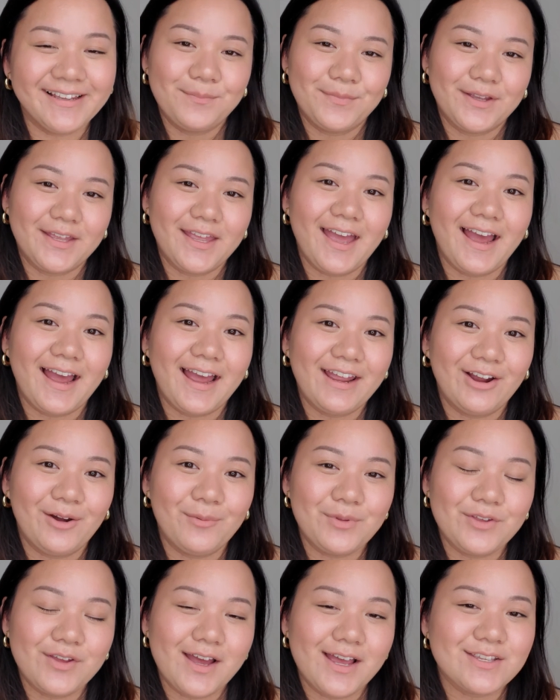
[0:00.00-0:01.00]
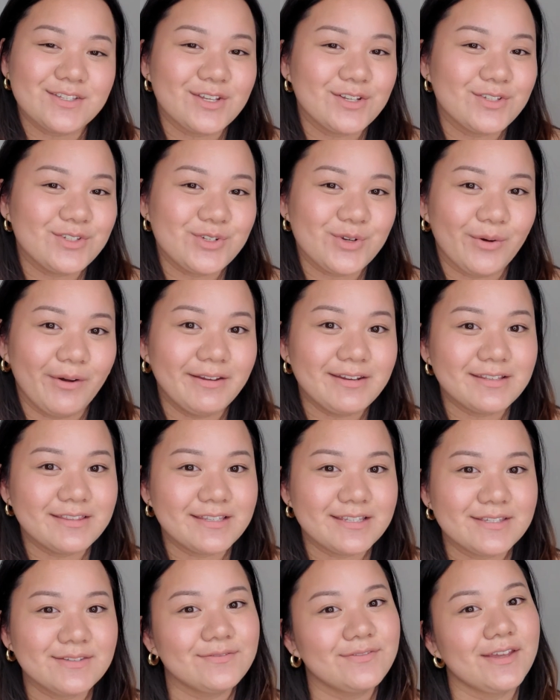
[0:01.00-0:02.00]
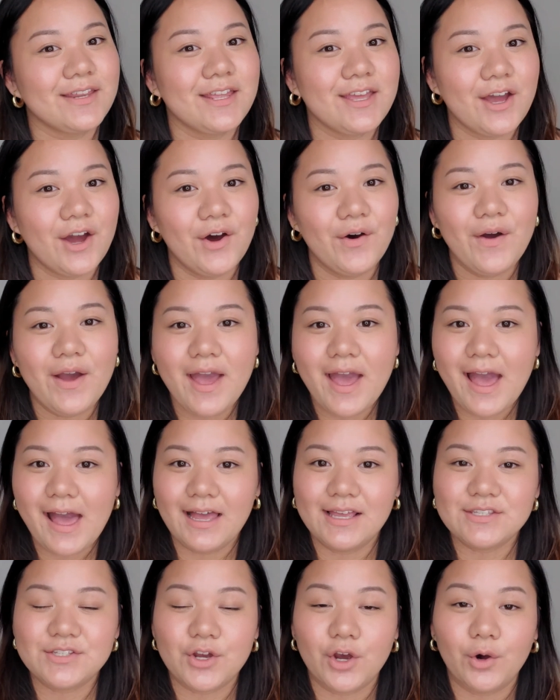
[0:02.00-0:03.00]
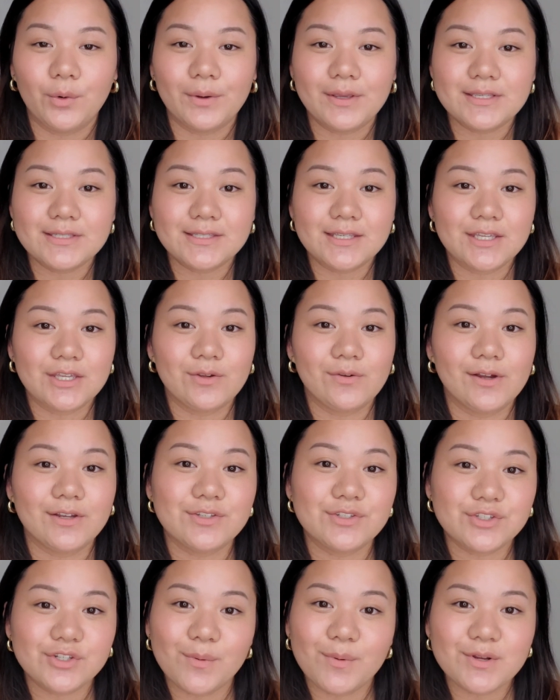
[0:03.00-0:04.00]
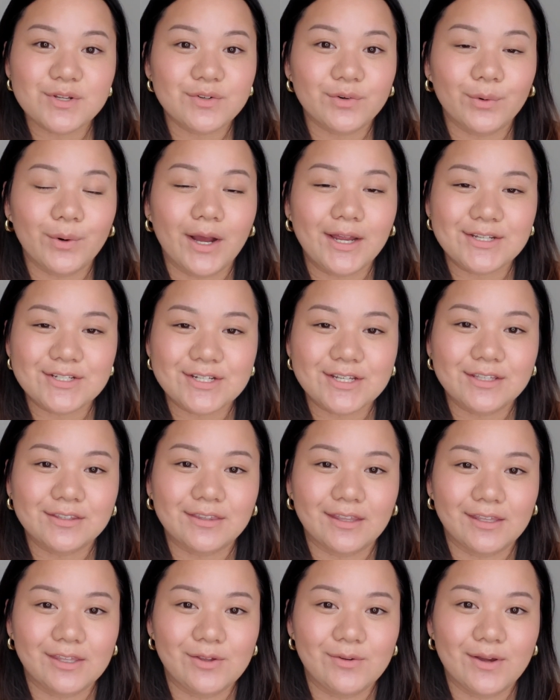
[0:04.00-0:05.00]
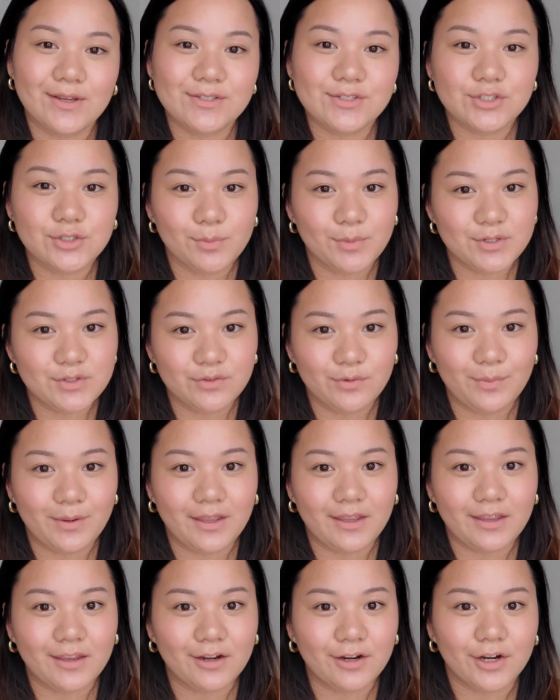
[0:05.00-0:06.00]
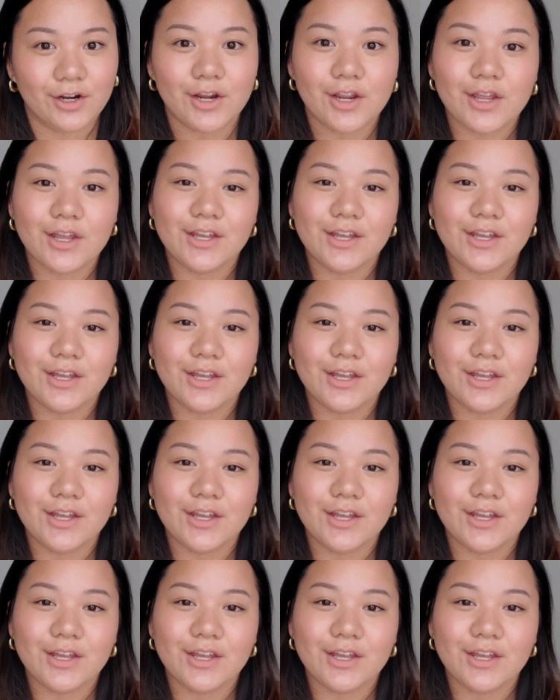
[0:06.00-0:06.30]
But yeah, I hope you guys enjoyed this video. As always, thank you guys so much for watching. Thank you guys so much for being here.